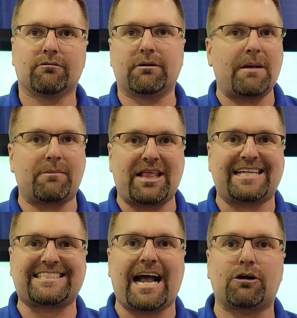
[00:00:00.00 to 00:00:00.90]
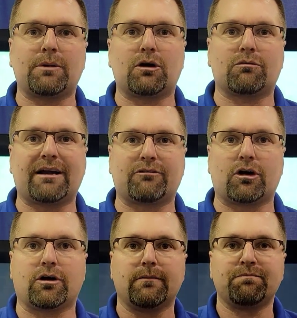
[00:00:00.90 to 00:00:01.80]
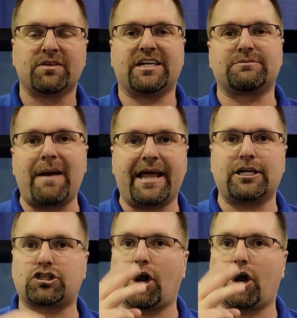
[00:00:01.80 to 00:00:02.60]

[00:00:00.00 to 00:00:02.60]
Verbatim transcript: Remember that Sacramento River is managed